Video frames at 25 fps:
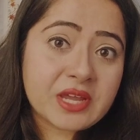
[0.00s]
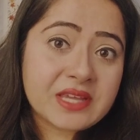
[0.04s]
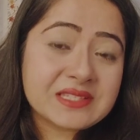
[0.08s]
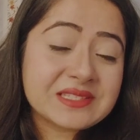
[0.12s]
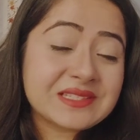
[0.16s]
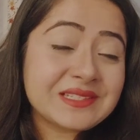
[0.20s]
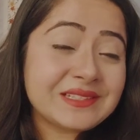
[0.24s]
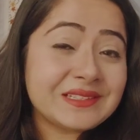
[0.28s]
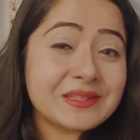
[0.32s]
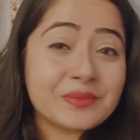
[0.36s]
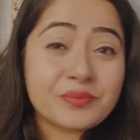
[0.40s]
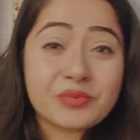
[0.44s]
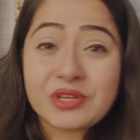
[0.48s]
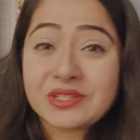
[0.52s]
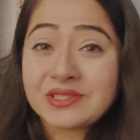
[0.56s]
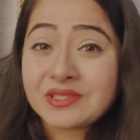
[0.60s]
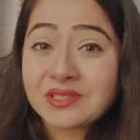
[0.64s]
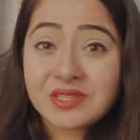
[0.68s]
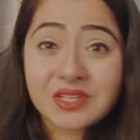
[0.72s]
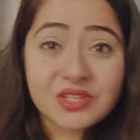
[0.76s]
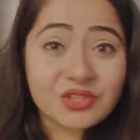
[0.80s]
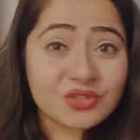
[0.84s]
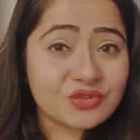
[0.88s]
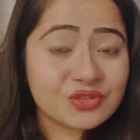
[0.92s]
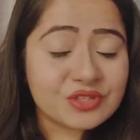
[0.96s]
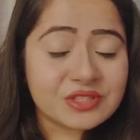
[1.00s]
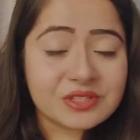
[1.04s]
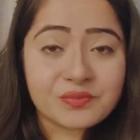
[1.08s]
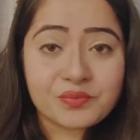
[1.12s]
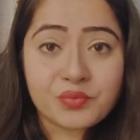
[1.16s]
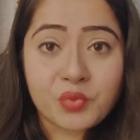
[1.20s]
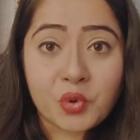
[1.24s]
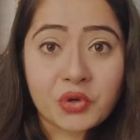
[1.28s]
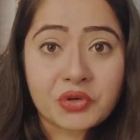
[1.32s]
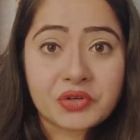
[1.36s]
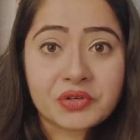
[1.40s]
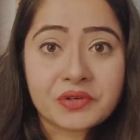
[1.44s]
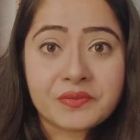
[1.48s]
nicely. The presentation is
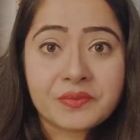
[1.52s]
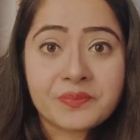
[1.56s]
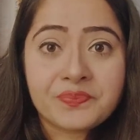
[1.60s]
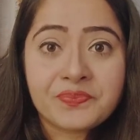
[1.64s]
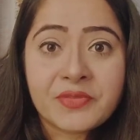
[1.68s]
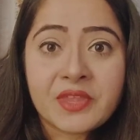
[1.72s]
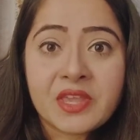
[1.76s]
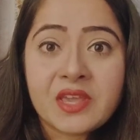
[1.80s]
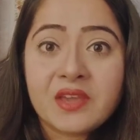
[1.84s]
important.